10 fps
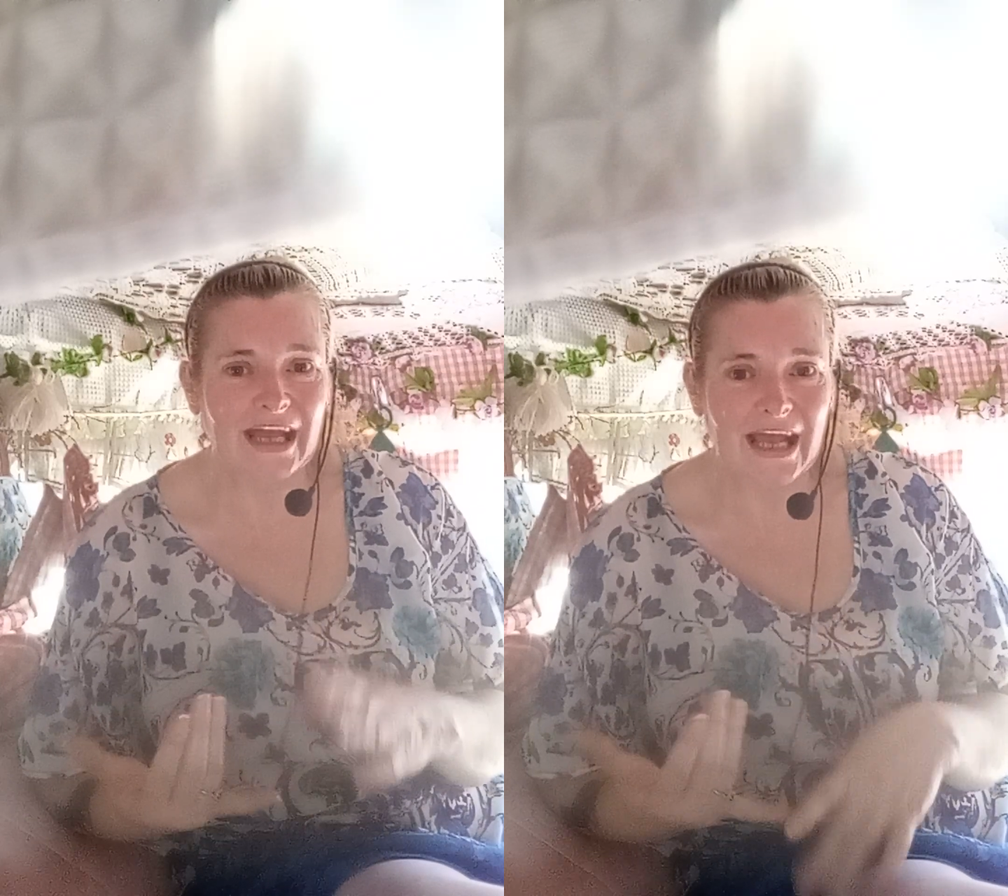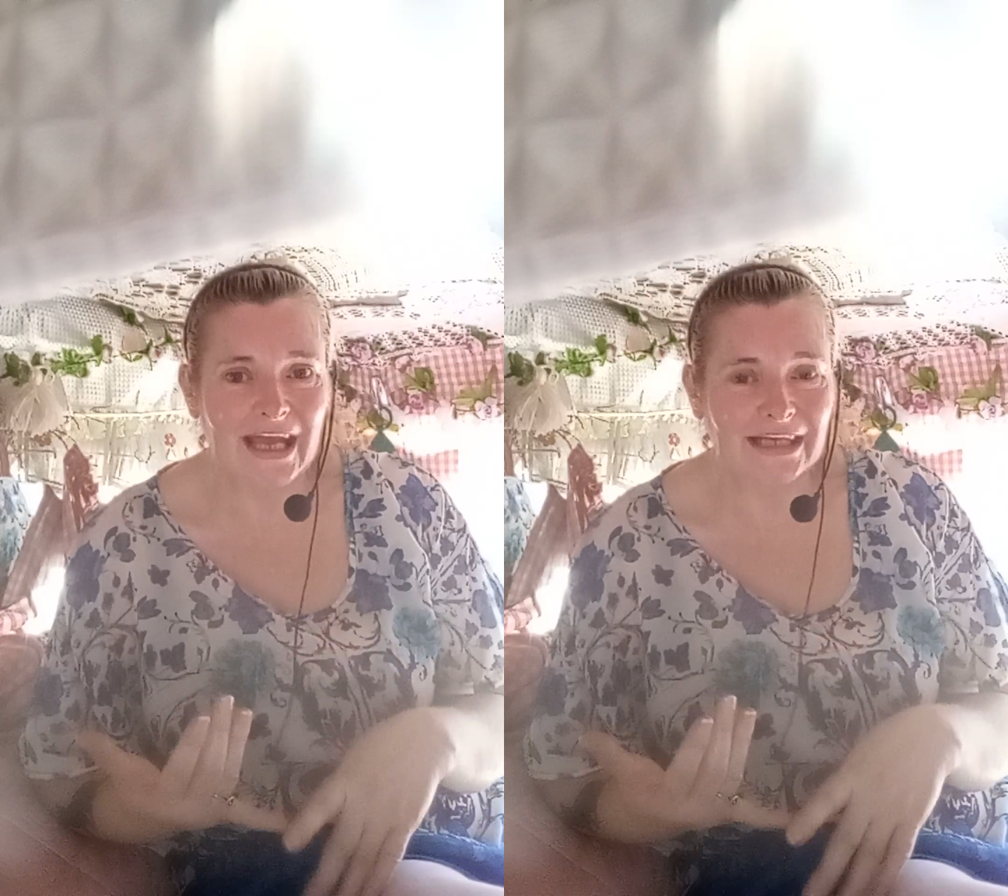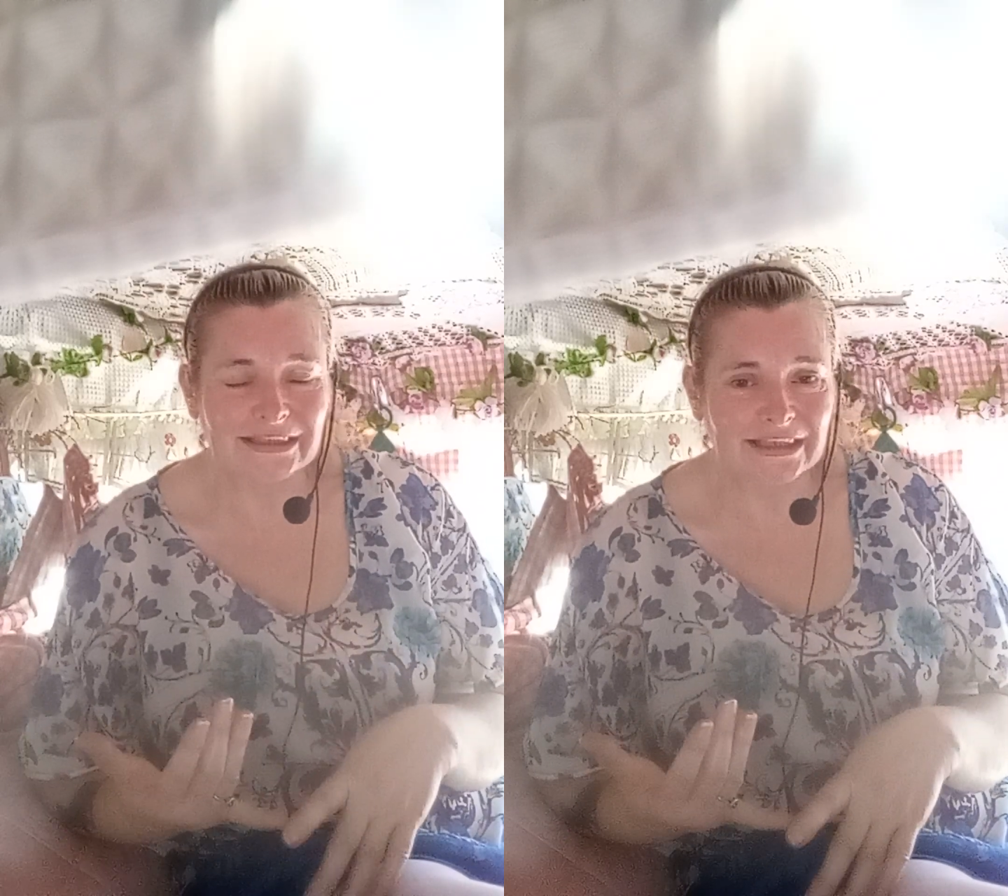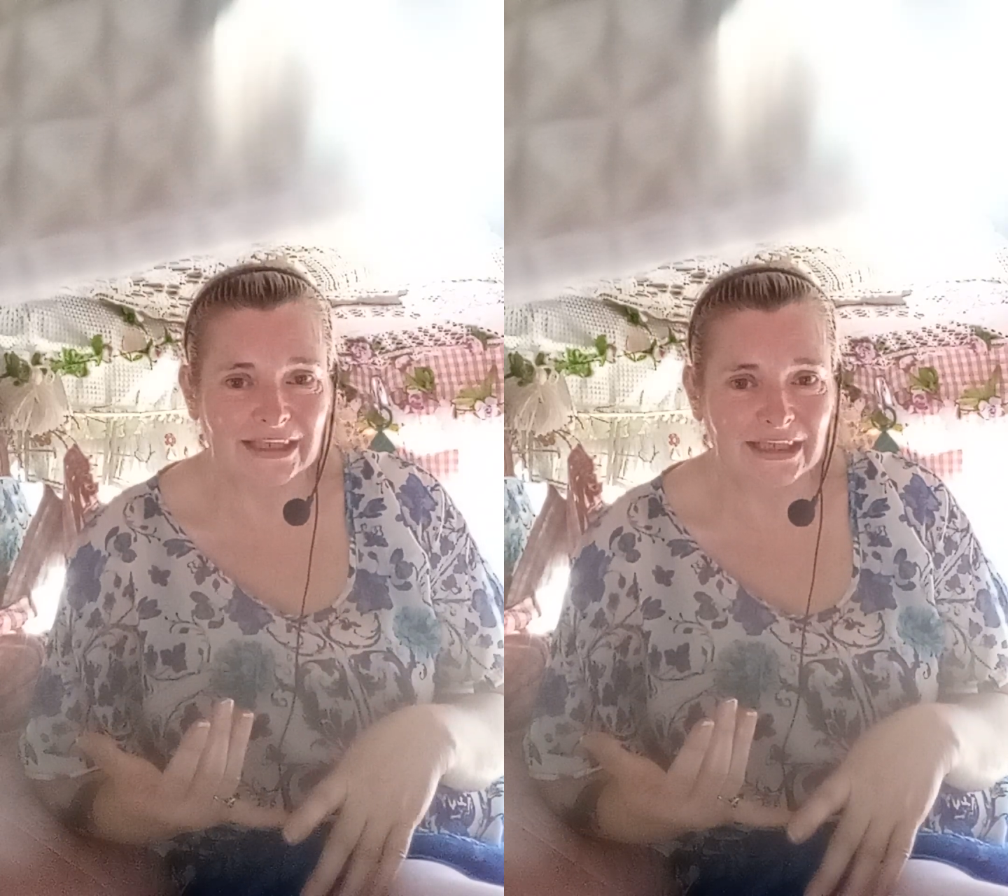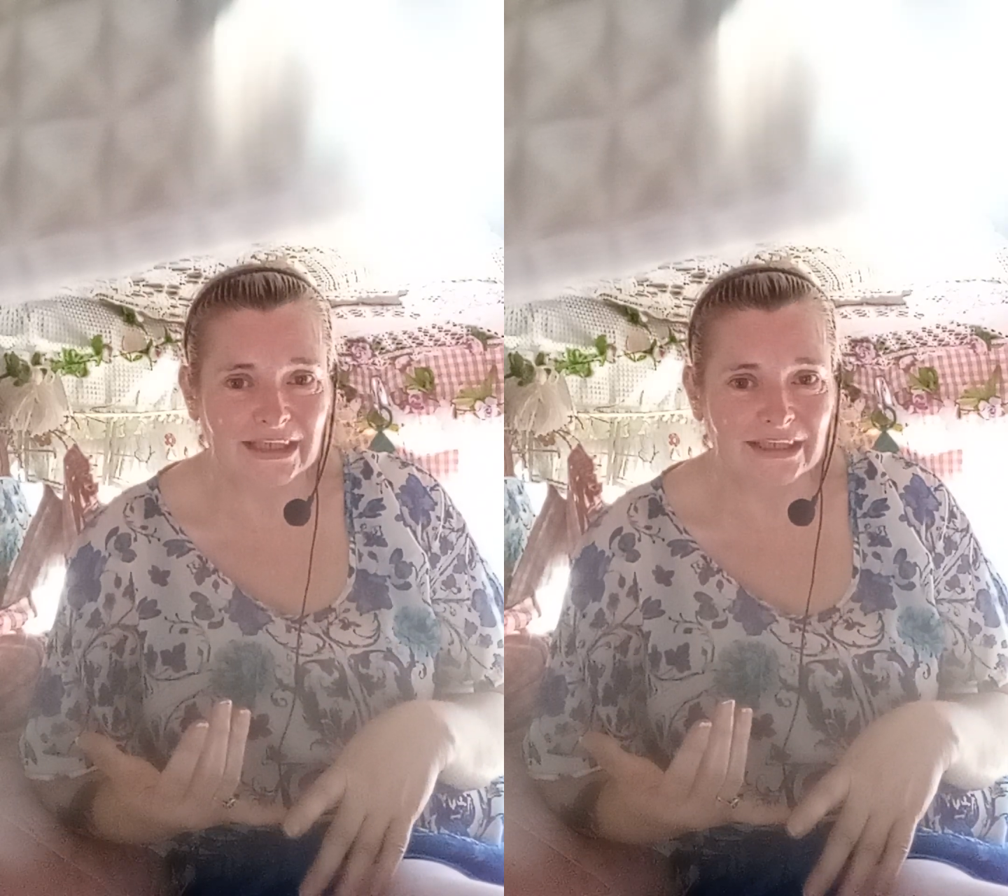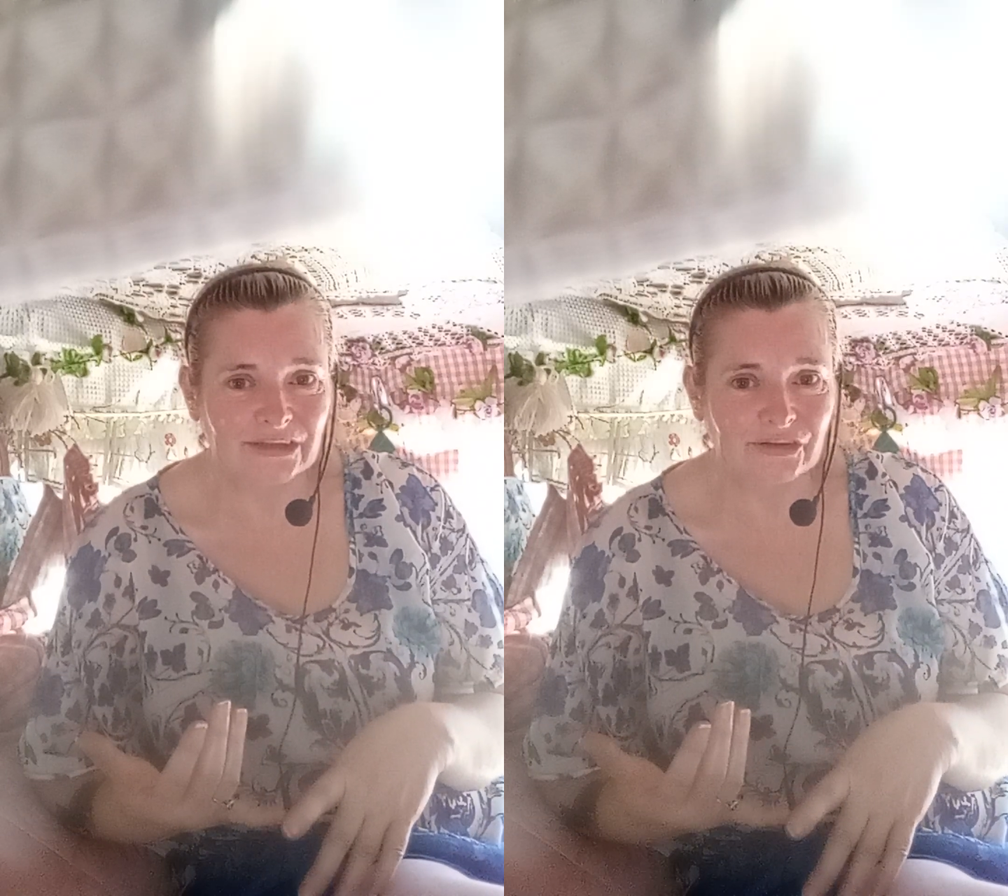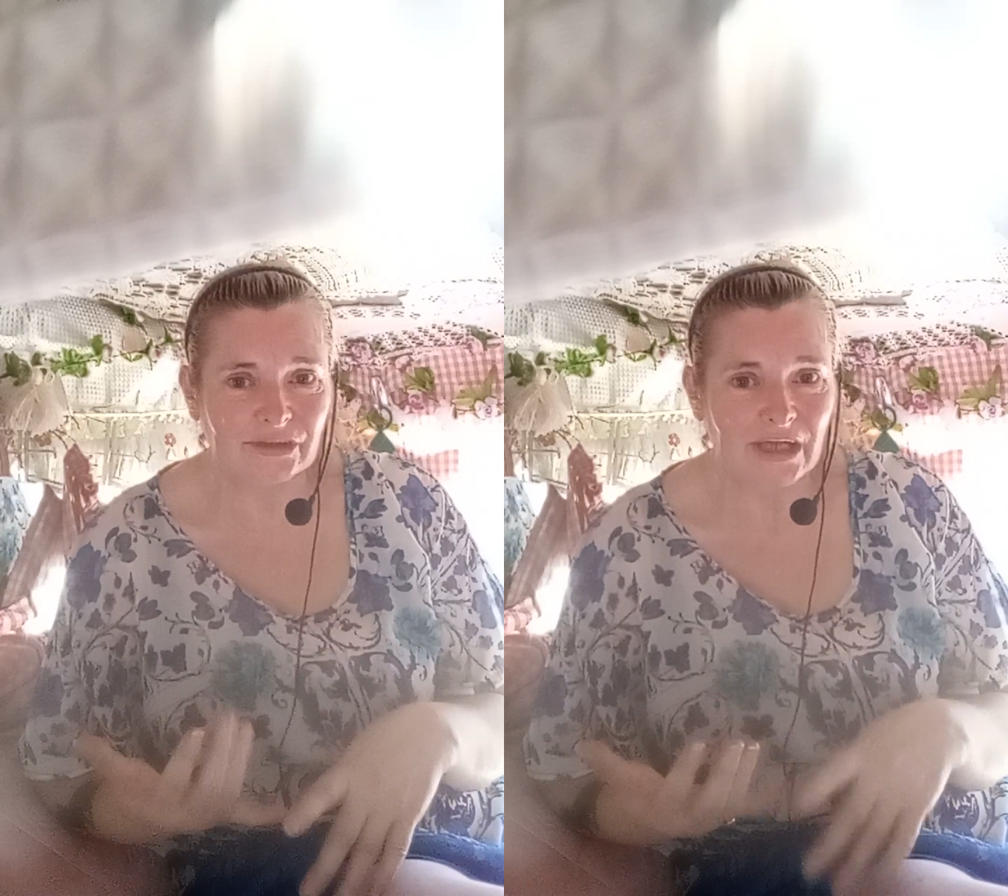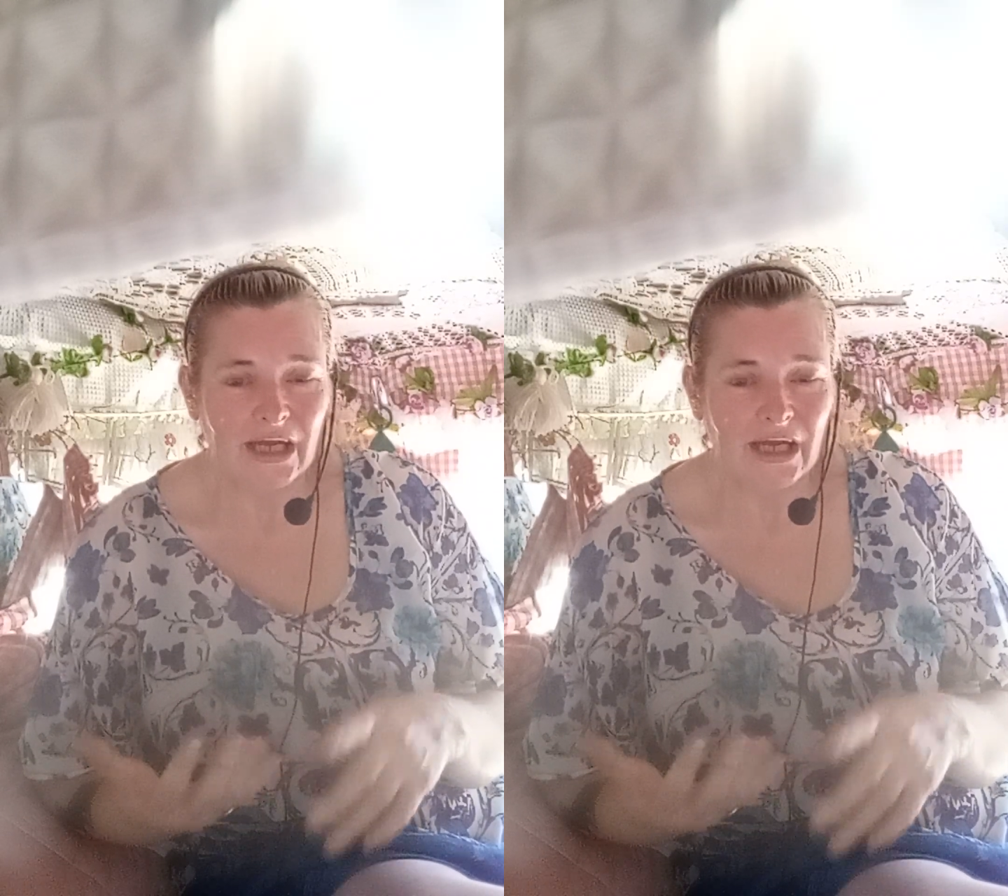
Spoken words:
antiques,